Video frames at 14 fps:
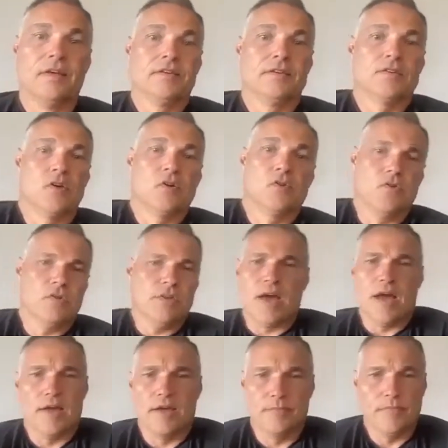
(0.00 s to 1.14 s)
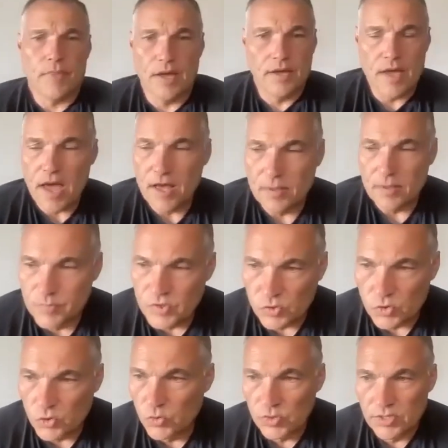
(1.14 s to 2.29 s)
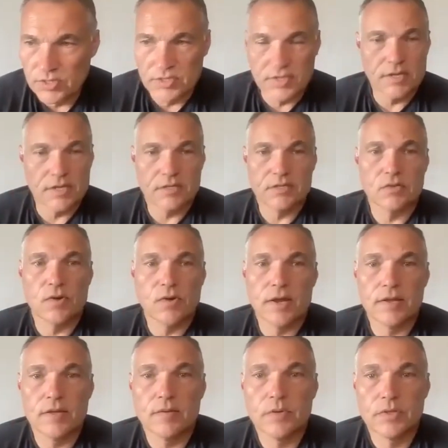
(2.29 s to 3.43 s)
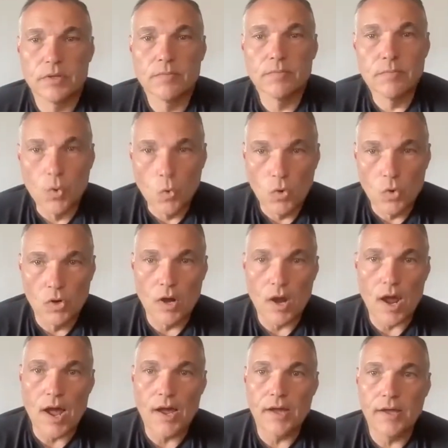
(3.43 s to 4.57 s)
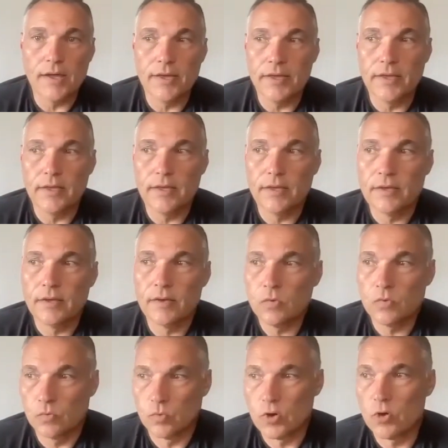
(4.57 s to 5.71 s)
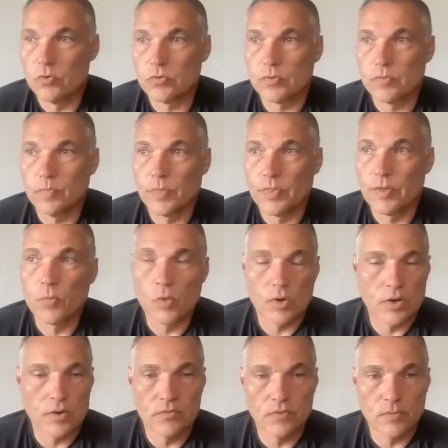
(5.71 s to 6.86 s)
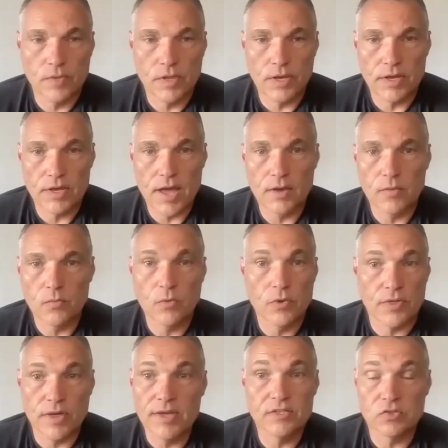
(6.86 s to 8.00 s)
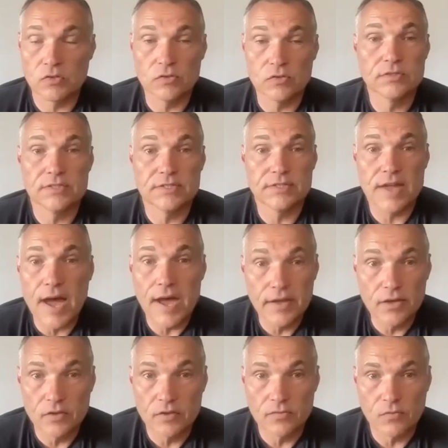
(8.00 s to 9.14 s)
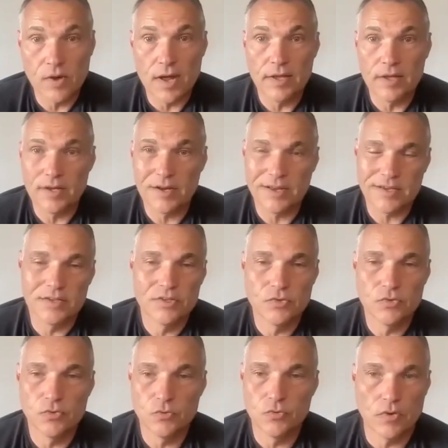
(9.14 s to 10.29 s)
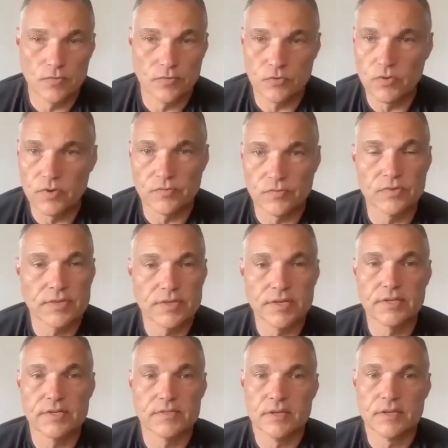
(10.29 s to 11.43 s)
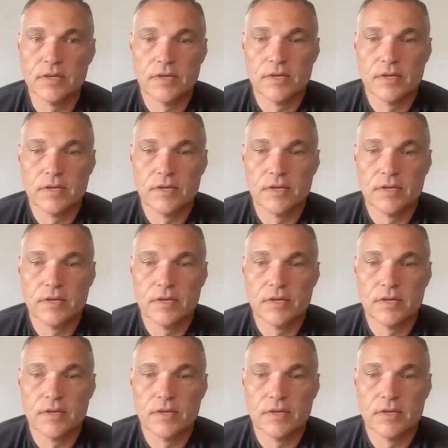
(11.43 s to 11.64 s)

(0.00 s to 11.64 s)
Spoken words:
so, yeah, I absolutely detested writing. But the more I wrote, the more comfortable I got with a certain style of writing. And I can do a few different things.